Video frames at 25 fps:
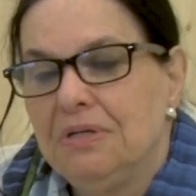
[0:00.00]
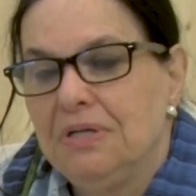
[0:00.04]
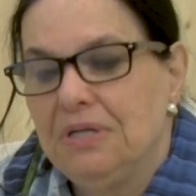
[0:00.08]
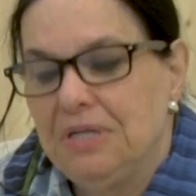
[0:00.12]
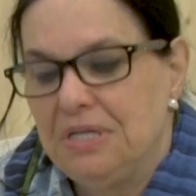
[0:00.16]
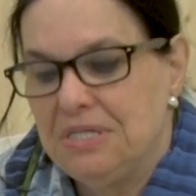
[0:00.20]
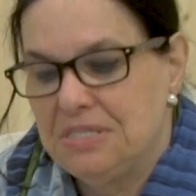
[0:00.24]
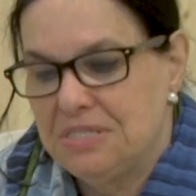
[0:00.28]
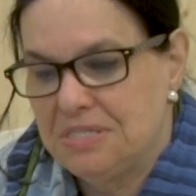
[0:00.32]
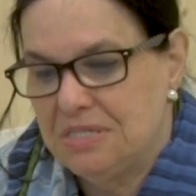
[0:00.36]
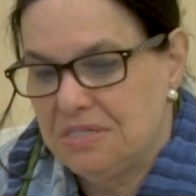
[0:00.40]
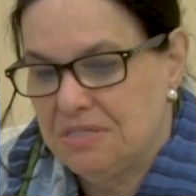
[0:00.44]

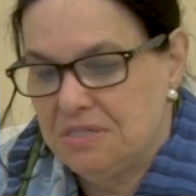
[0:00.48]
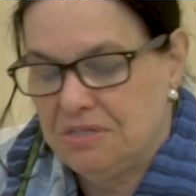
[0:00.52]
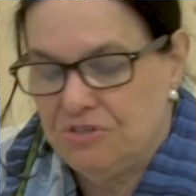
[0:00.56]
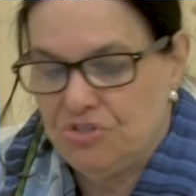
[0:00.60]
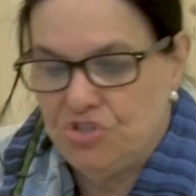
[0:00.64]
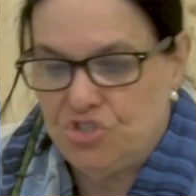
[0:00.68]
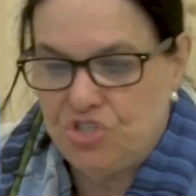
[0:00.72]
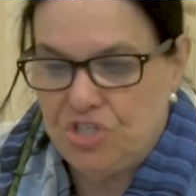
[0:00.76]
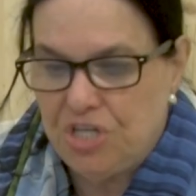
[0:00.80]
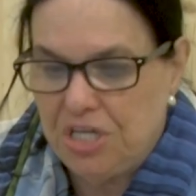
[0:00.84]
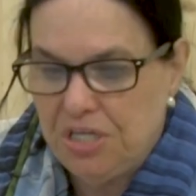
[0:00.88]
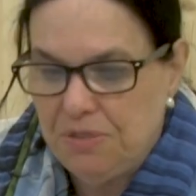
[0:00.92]
Is it
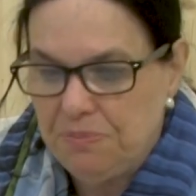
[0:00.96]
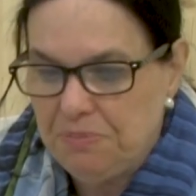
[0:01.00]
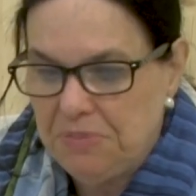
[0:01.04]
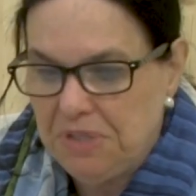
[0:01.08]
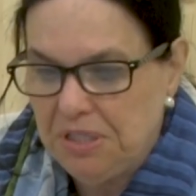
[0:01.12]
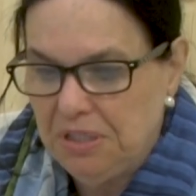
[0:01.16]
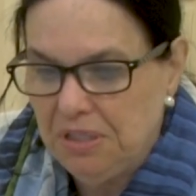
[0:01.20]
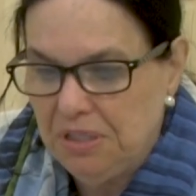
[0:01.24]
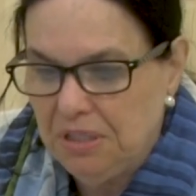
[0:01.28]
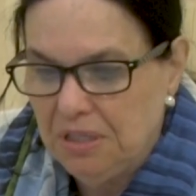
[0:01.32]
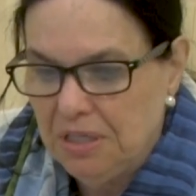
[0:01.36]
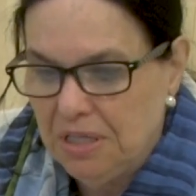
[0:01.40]

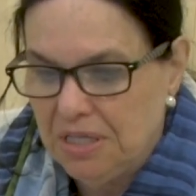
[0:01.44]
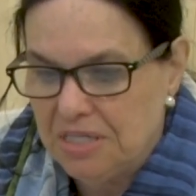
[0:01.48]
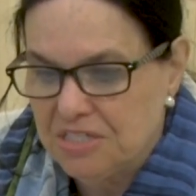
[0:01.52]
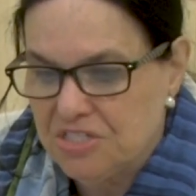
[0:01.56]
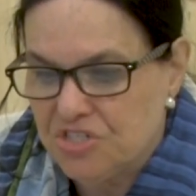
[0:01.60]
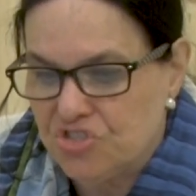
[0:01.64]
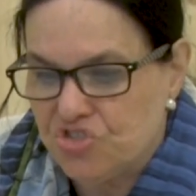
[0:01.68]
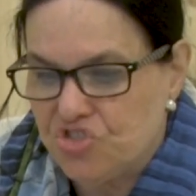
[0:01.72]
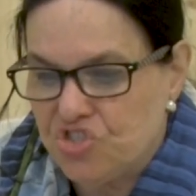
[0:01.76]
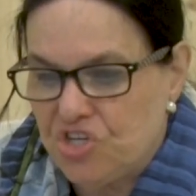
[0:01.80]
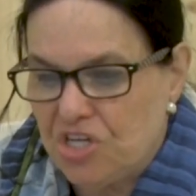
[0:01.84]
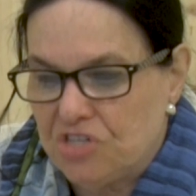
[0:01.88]
shaming? Is
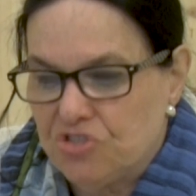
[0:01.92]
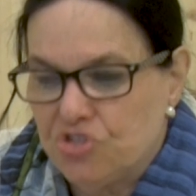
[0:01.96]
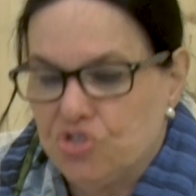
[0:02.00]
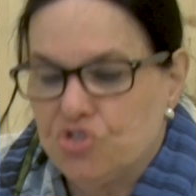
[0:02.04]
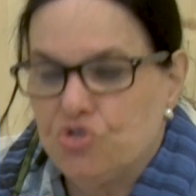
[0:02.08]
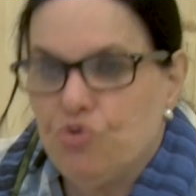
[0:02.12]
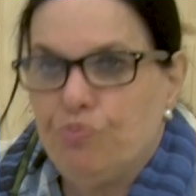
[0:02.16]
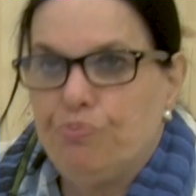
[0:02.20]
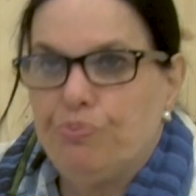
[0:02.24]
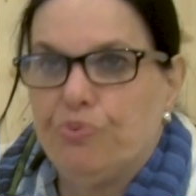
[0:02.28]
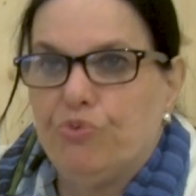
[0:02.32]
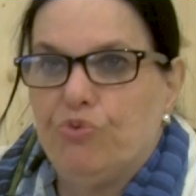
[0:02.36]
it just
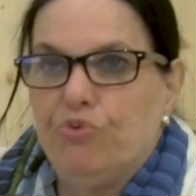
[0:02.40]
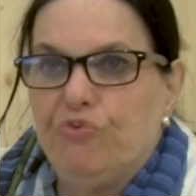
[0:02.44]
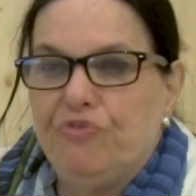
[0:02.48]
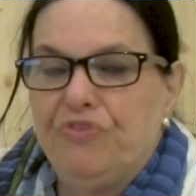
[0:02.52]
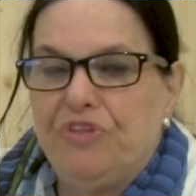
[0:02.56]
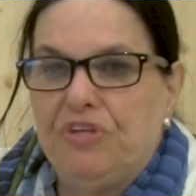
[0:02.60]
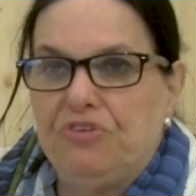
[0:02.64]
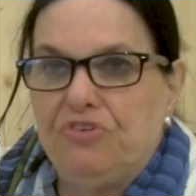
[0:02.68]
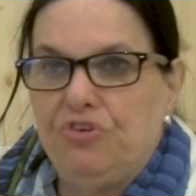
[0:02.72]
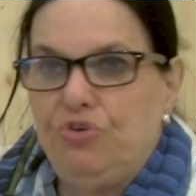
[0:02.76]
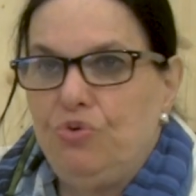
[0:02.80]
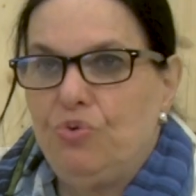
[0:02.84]
to prove
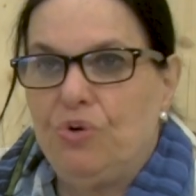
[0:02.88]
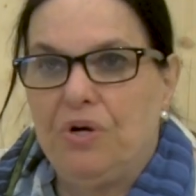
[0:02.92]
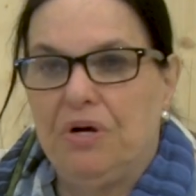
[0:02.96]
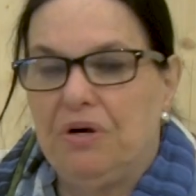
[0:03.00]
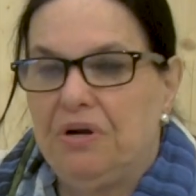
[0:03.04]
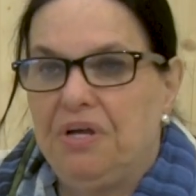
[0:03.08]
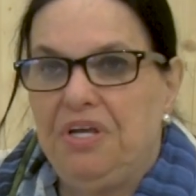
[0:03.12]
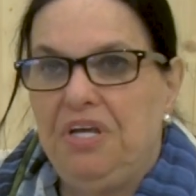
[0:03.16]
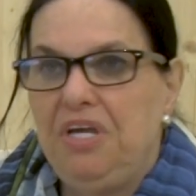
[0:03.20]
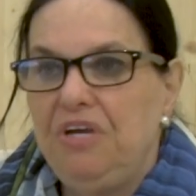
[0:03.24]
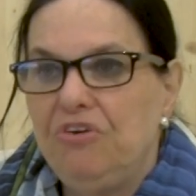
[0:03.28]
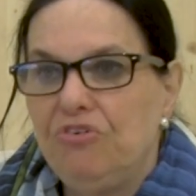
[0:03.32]
that you are a
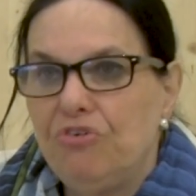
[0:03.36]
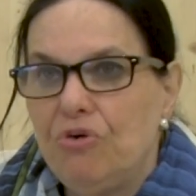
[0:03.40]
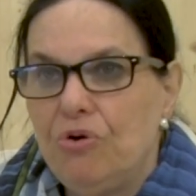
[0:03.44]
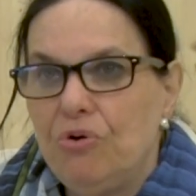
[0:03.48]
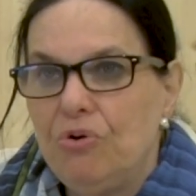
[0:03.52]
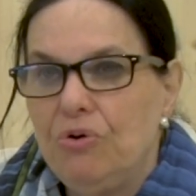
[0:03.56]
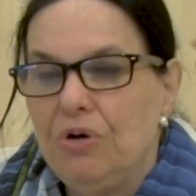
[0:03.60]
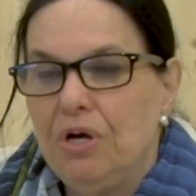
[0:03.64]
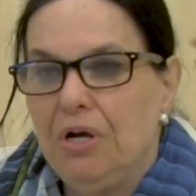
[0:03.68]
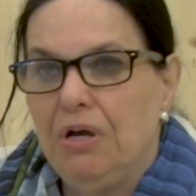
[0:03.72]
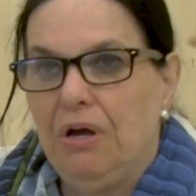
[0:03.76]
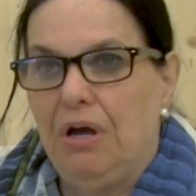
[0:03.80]

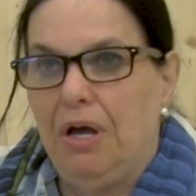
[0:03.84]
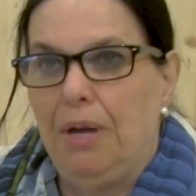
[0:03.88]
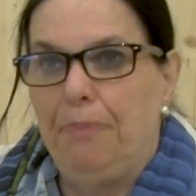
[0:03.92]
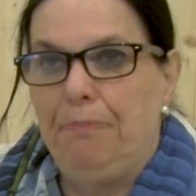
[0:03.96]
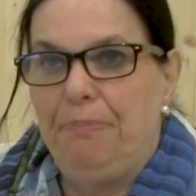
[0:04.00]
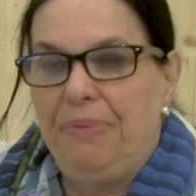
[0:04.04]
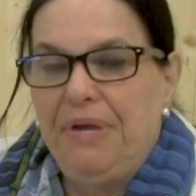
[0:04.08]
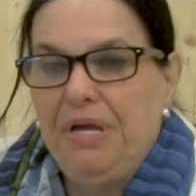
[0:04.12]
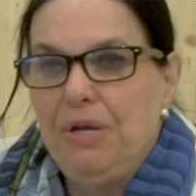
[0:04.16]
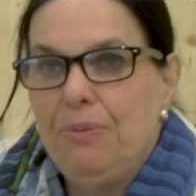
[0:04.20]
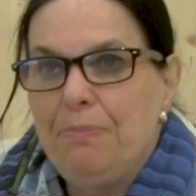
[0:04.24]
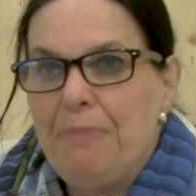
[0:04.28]
hero, a
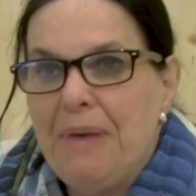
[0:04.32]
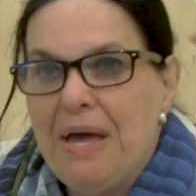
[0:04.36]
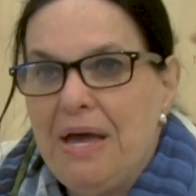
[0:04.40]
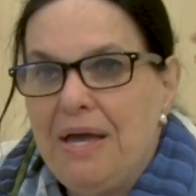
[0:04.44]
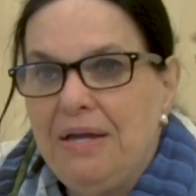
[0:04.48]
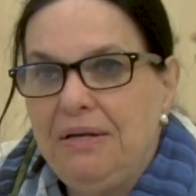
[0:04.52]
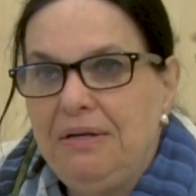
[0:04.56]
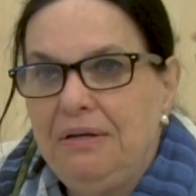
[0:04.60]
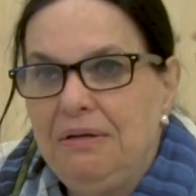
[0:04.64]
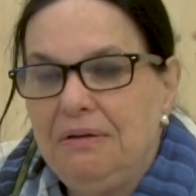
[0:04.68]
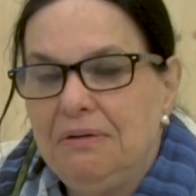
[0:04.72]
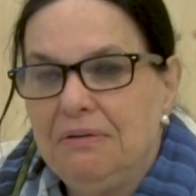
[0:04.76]
big
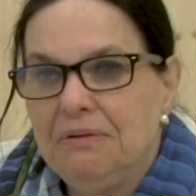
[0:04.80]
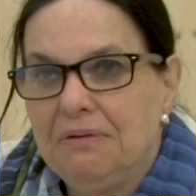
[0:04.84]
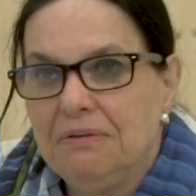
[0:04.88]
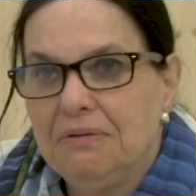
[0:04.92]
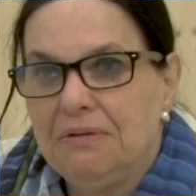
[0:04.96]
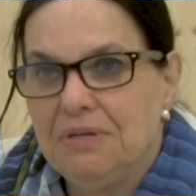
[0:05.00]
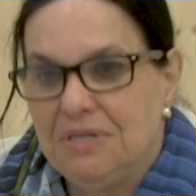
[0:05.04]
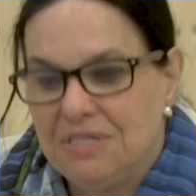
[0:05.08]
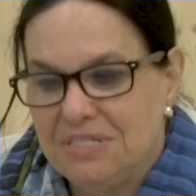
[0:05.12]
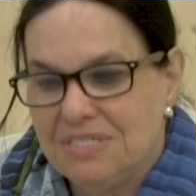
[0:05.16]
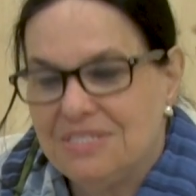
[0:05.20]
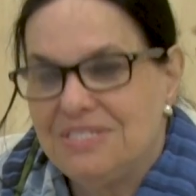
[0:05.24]
man?
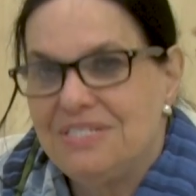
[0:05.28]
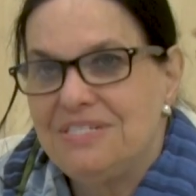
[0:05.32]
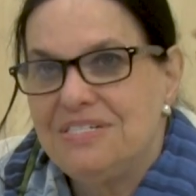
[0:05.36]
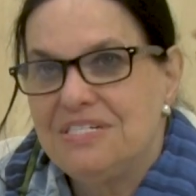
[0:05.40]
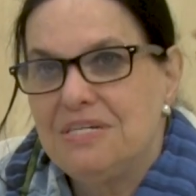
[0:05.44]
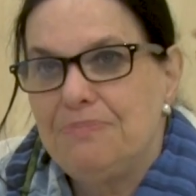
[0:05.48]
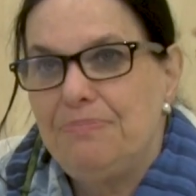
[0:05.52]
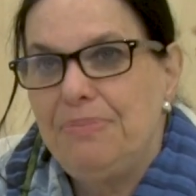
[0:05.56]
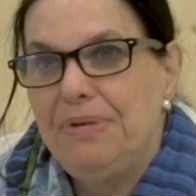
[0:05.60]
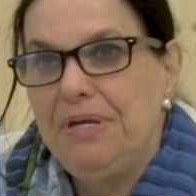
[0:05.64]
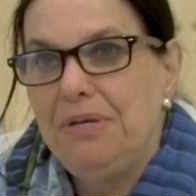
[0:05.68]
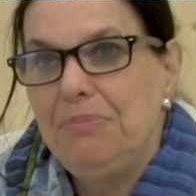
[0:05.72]
Is this
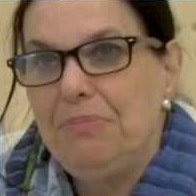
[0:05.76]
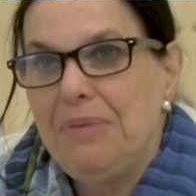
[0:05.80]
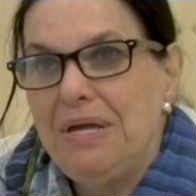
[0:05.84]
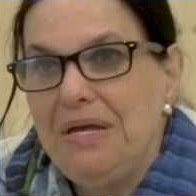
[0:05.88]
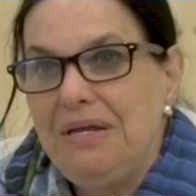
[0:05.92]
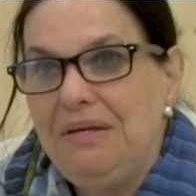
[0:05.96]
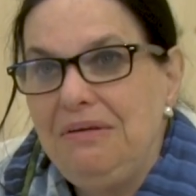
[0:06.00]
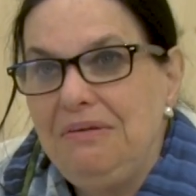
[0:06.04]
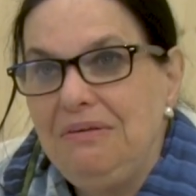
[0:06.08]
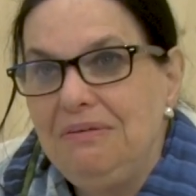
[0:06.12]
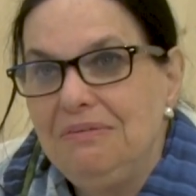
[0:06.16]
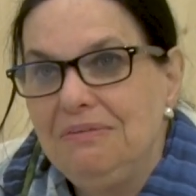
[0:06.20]
a big
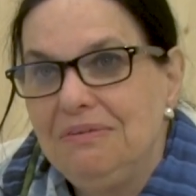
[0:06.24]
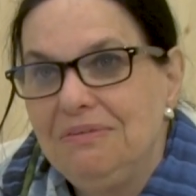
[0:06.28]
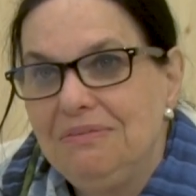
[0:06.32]
man?